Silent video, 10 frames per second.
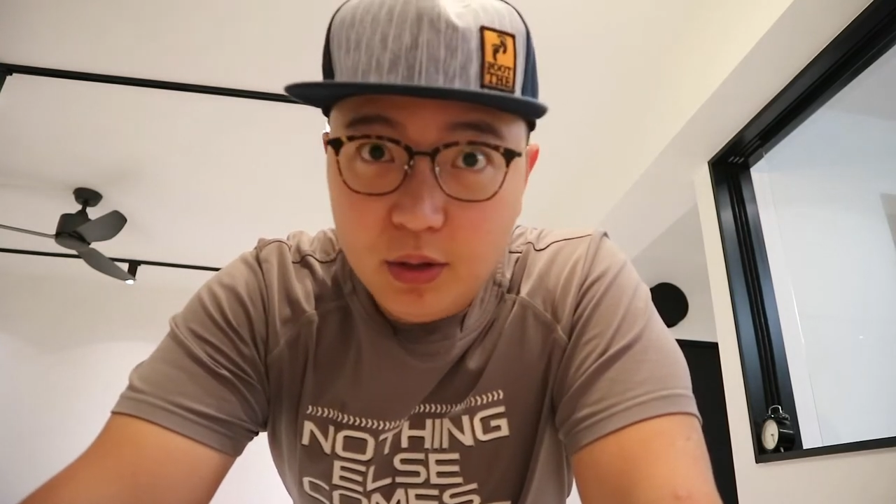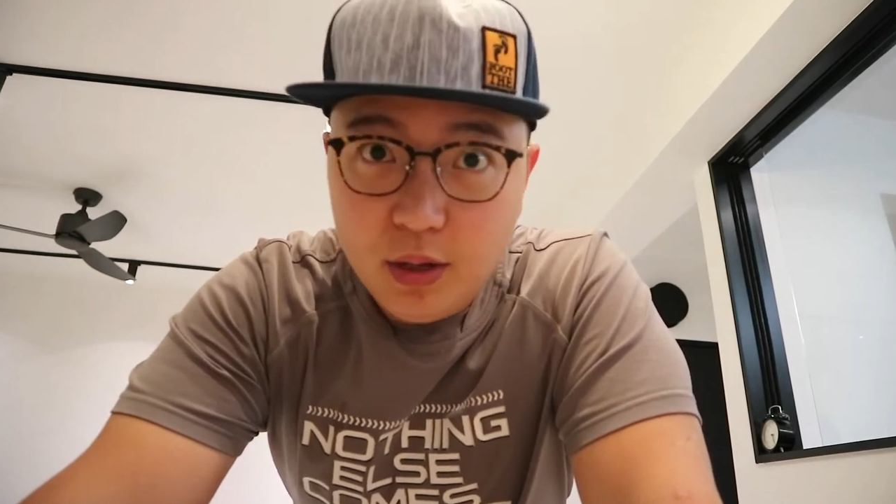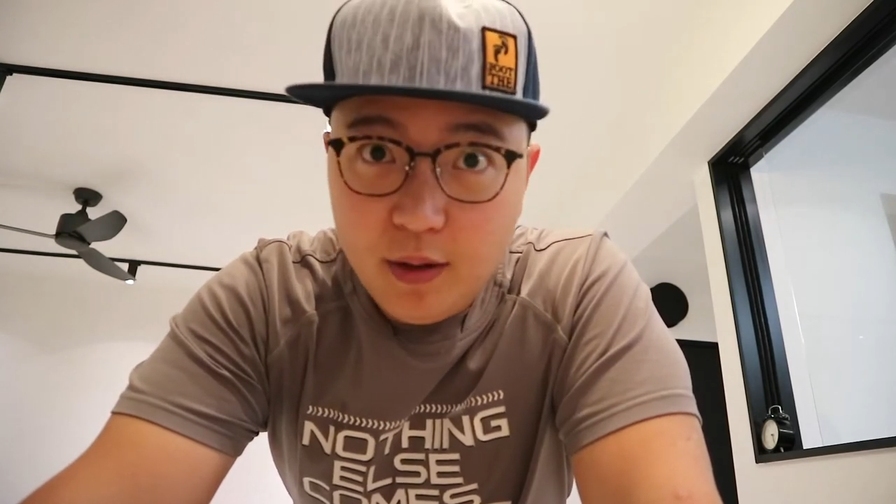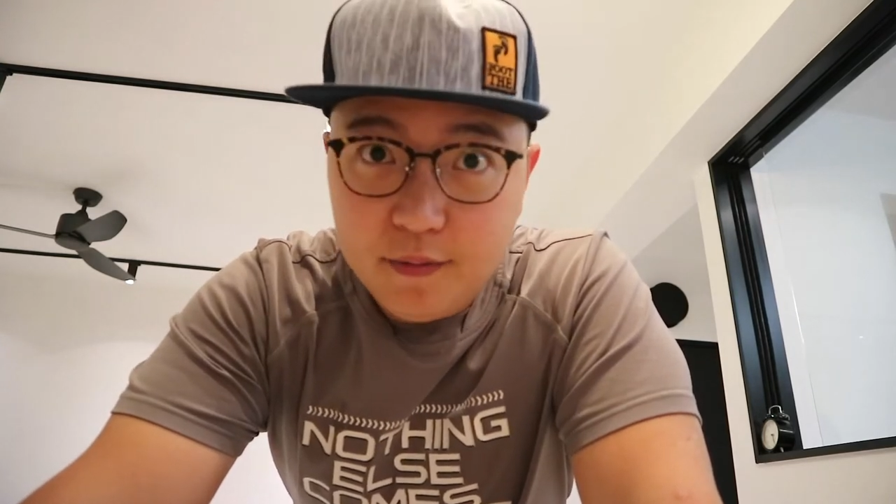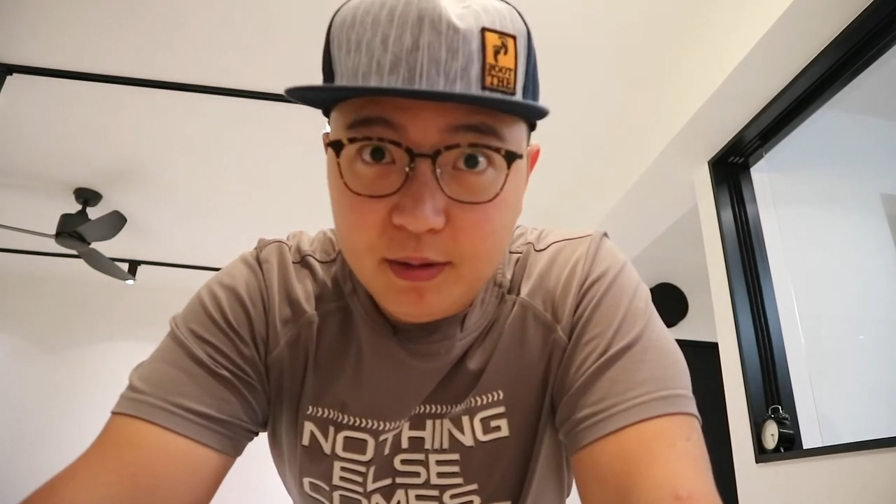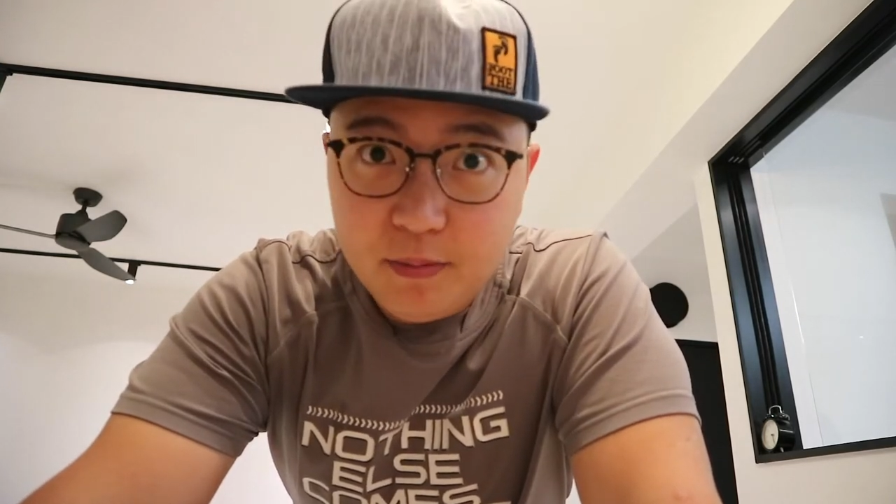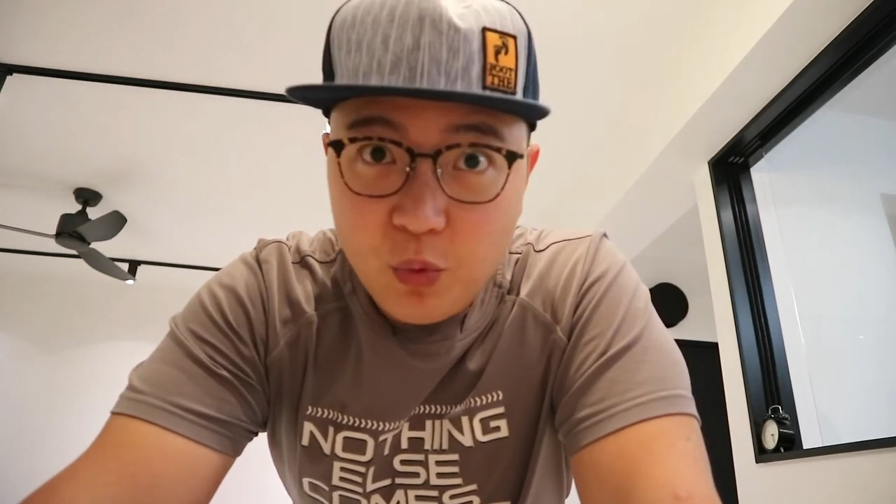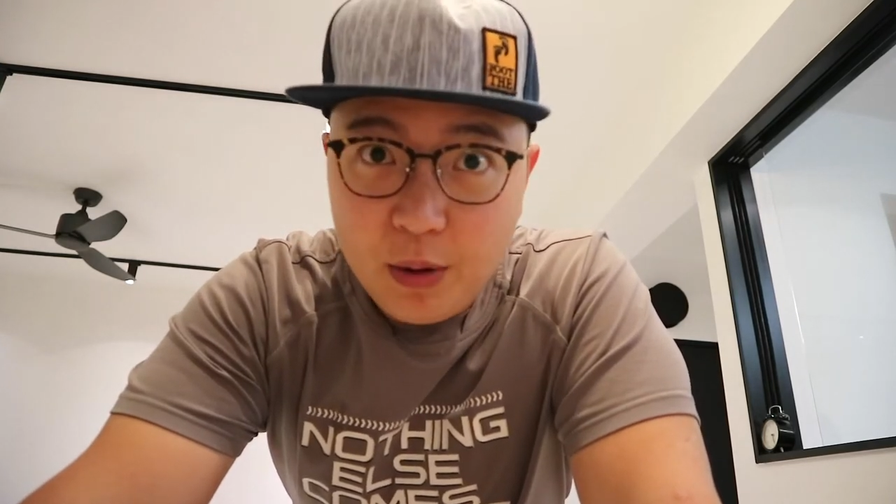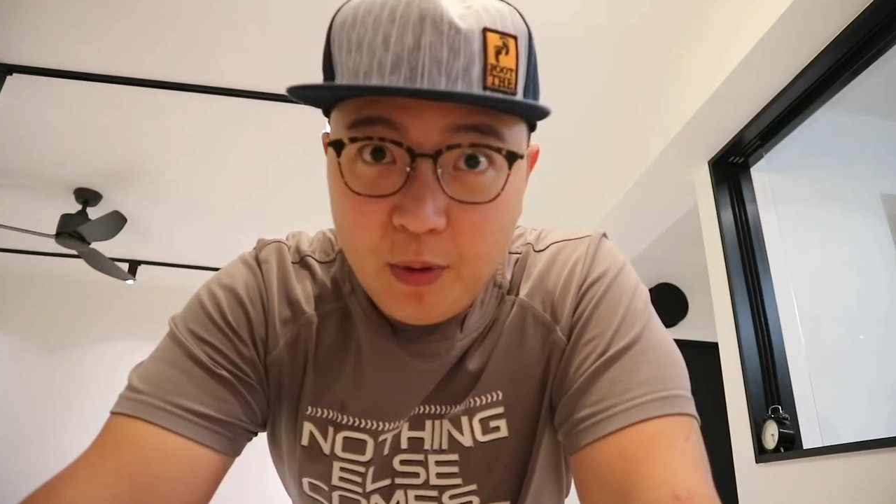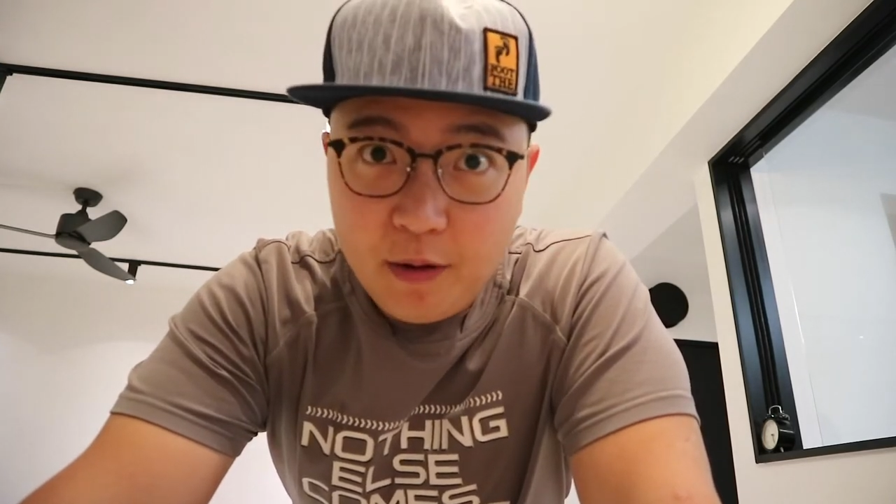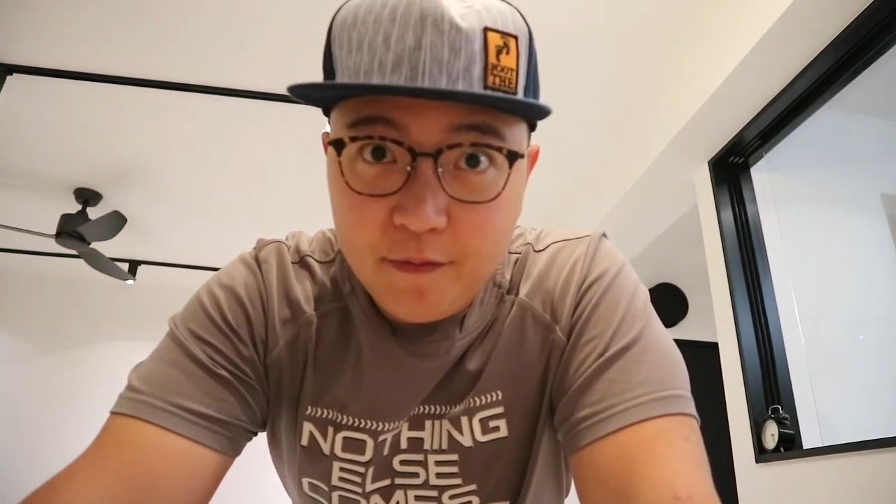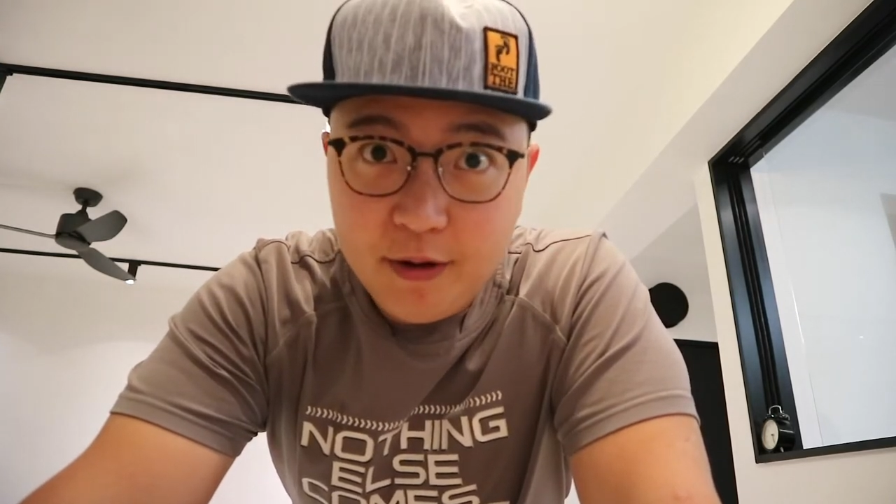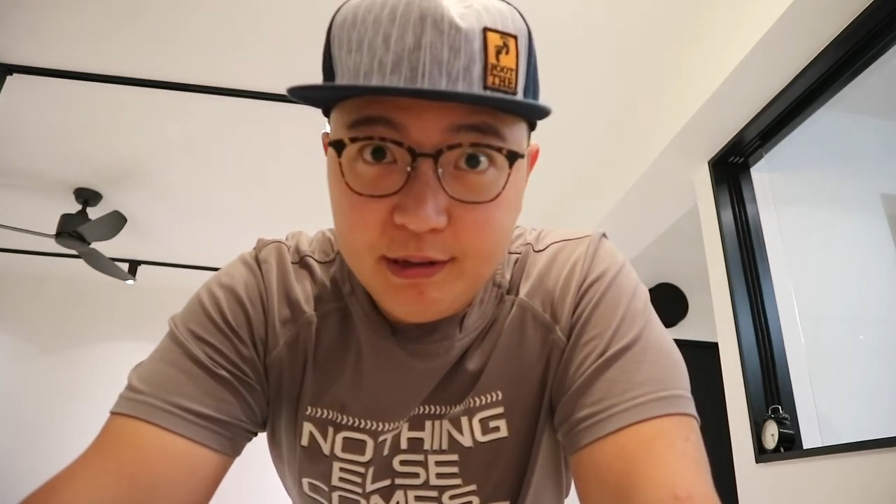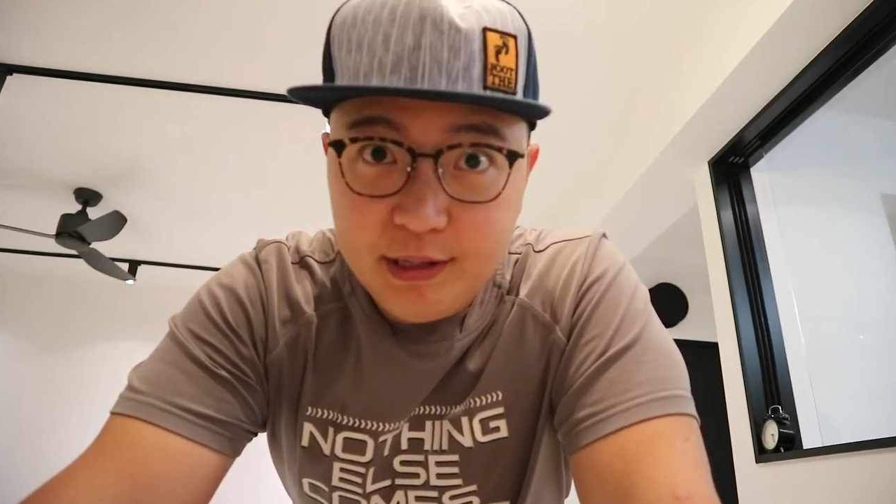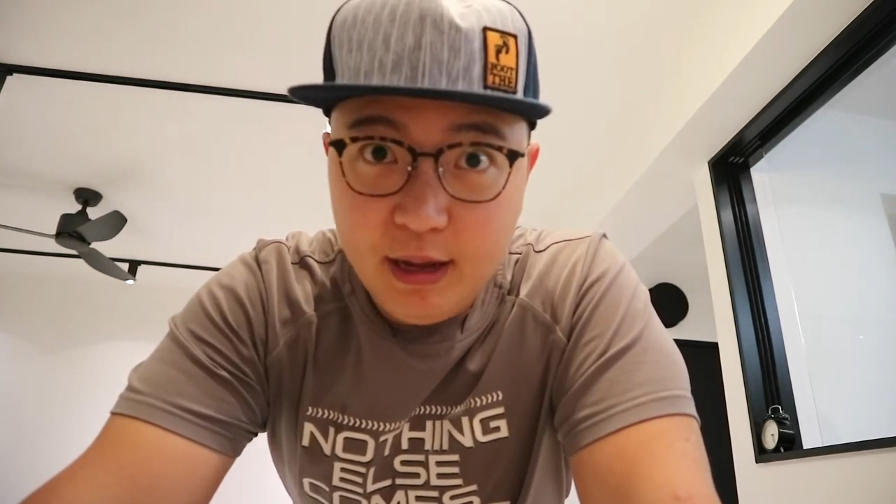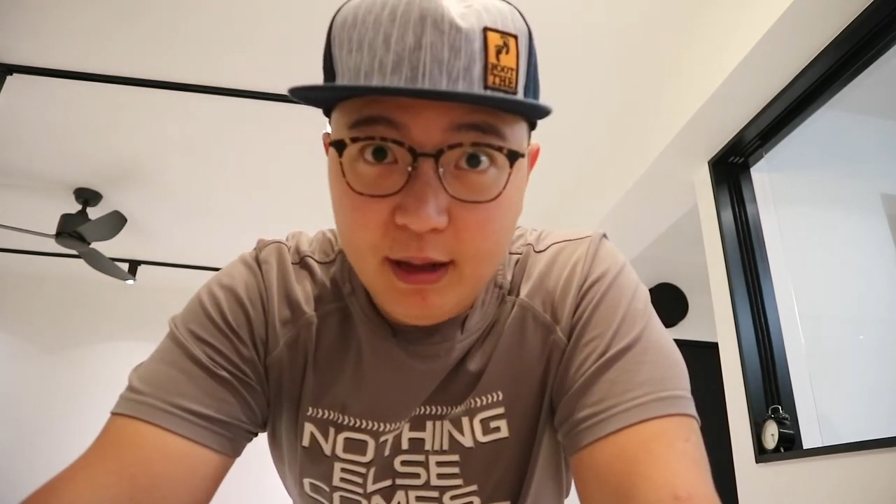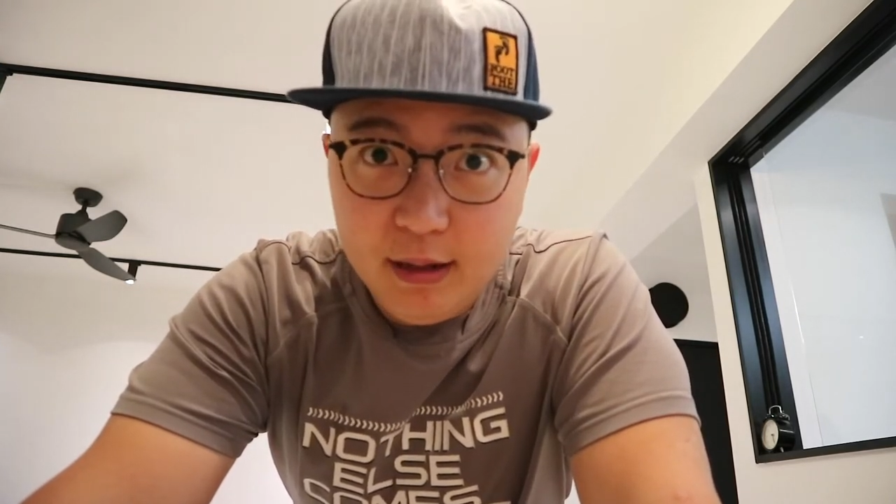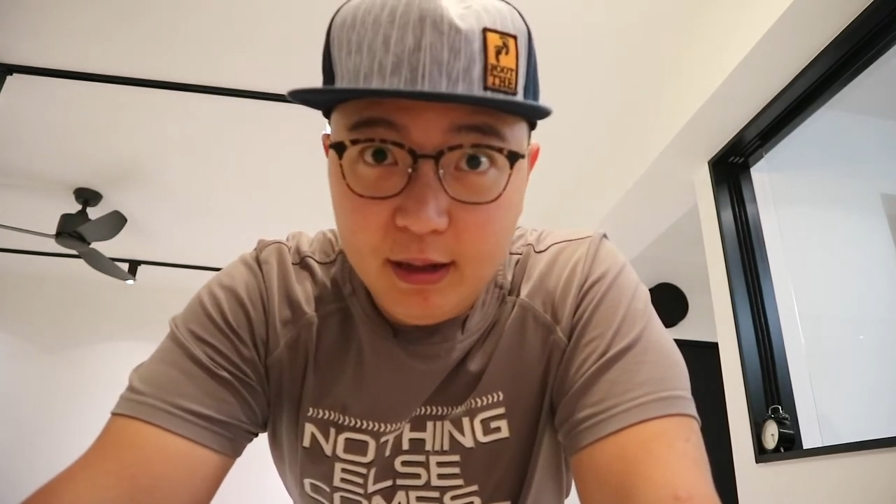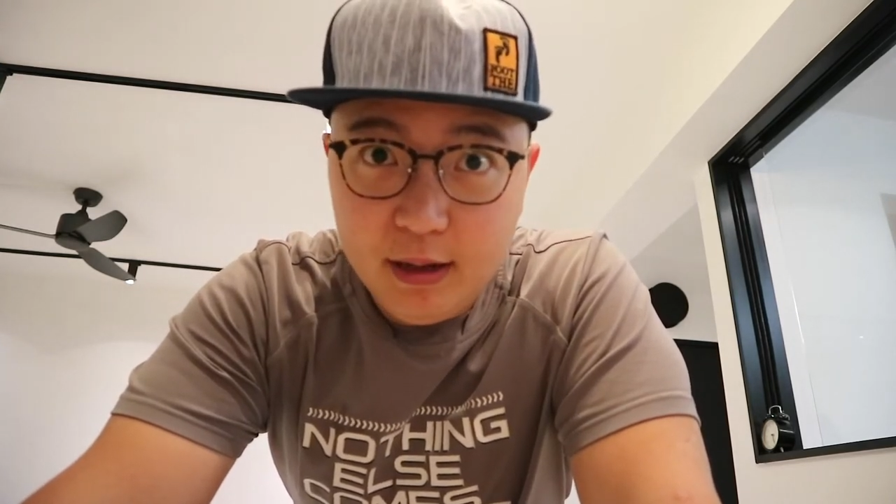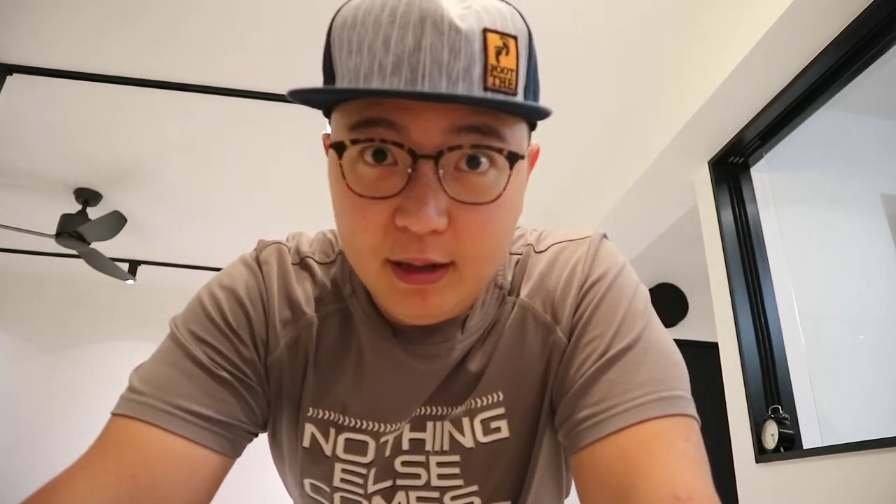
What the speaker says: gonna have some quick breakfast and